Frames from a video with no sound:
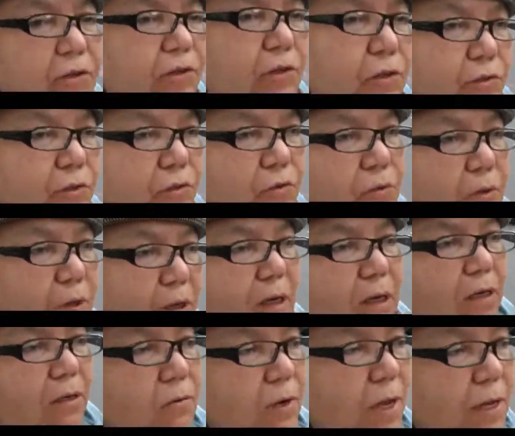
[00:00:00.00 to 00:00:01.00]
to
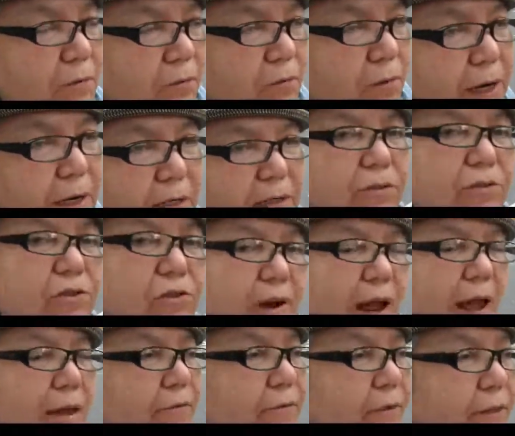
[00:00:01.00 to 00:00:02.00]
uh, re regular
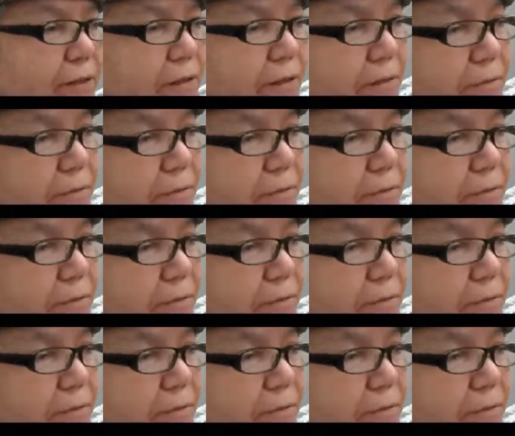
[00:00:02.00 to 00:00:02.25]
traffic.